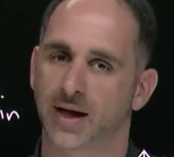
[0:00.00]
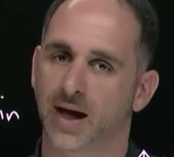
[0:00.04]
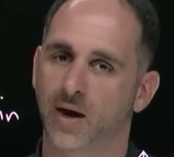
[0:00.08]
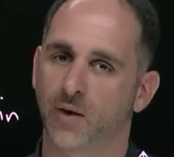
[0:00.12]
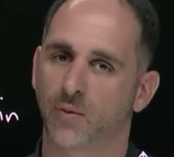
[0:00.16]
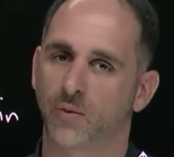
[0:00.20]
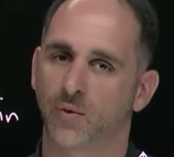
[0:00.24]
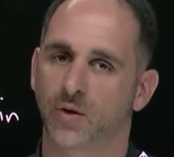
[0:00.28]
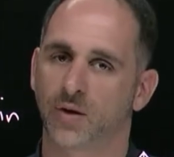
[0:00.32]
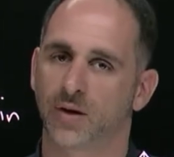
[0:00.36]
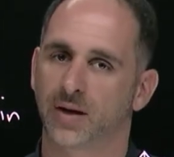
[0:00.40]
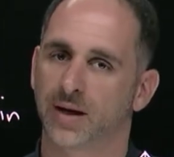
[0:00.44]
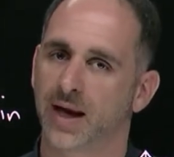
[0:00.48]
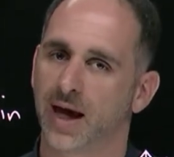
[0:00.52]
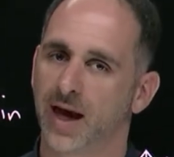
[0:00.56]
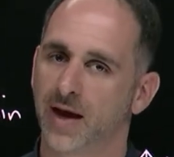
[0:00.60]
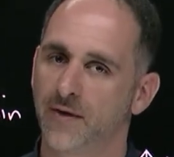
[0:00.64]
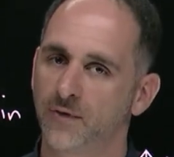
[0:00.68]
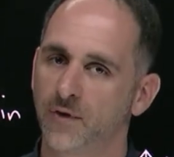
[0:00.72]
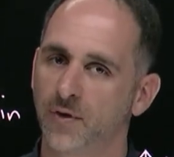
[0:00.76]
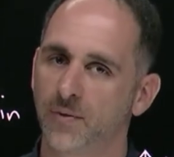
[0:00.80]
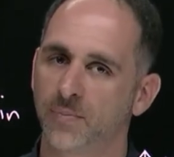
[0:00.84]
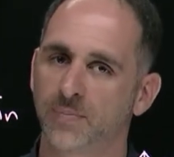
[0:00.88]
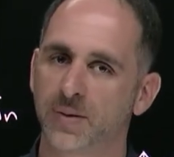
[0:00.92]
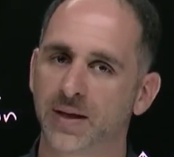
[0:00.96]
Now, will it
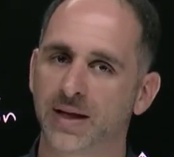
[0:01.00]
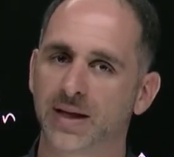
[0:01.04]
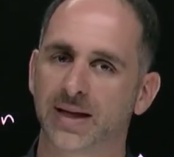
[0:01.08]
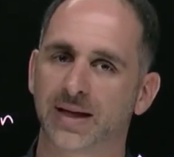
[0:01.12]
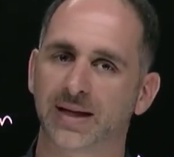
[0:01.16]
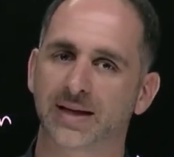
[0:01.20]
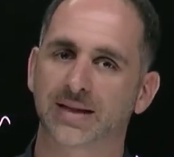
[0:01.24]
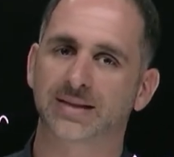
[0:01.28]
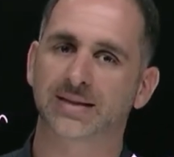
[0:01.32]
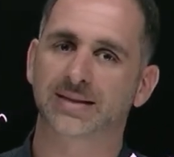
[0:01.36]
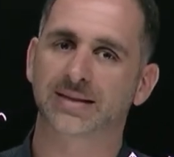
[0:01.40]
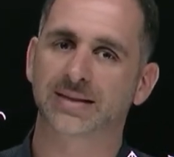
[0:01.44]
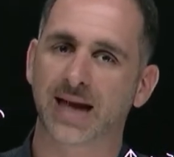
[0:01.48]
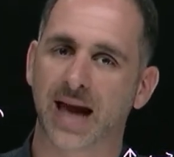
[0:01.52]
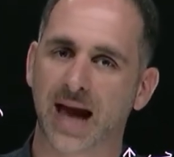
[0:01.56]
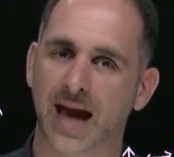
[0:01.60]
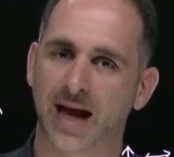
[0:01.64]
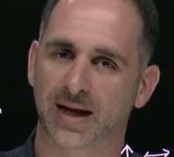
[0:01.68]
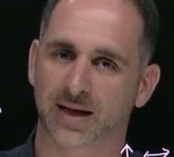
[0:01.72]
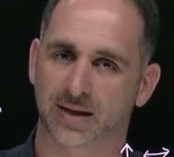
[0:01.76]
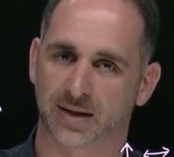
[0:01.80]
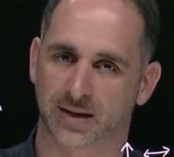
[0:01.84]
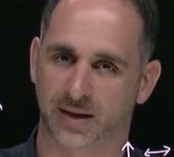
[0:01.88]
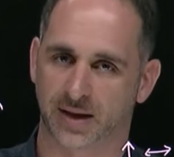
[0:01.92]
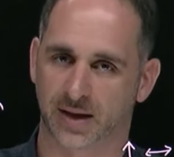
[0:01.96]
ever be
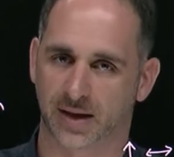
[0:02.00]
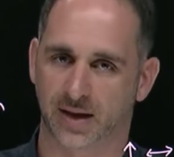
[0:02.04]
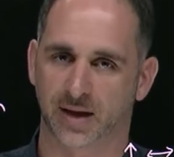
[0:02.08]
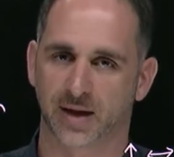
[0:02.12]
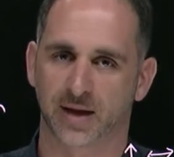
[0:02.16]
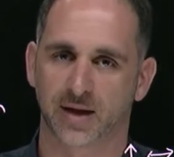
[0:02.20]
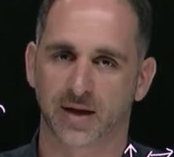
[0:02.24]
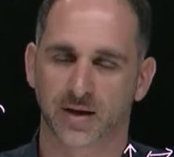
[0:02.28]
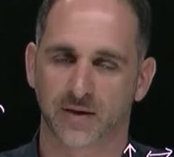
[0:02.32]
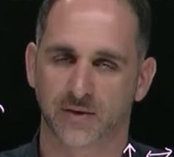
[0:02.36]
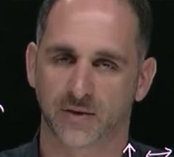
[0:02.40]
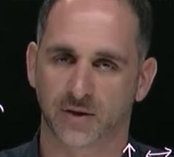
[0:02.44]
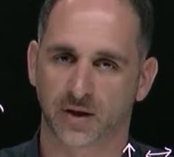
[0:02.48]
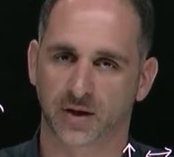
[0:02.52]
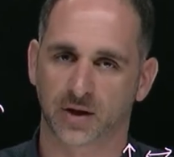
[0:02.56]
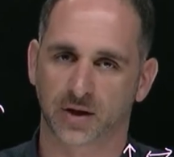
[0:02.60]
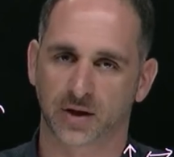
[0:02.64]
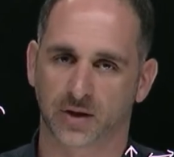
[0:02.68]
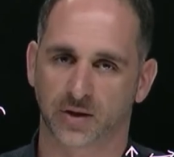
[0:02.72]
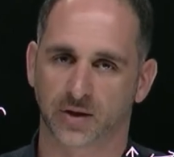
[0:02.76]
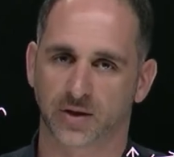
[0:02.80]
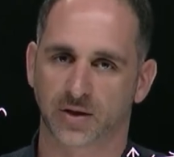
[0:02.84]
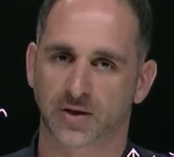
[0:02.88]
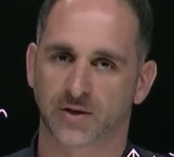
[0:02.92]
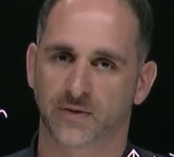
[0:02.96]
exactly the
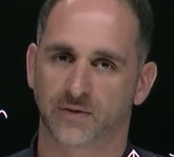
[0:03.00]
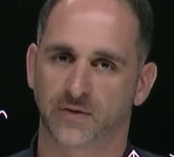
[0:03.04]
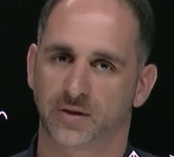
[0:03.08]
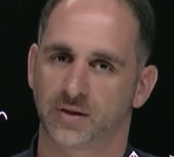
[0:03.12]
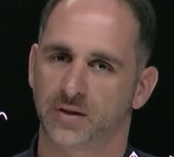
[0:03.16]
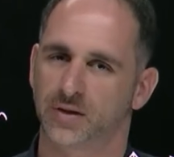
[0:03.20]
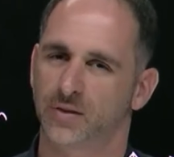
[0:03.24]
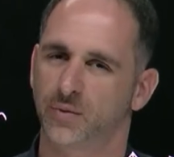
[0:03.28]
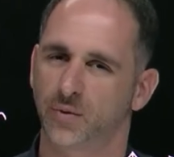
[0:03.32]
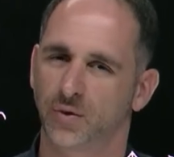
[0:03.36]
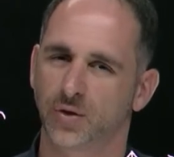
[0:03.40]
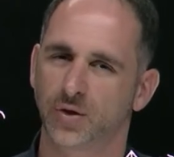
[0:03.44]
clearance of inulin?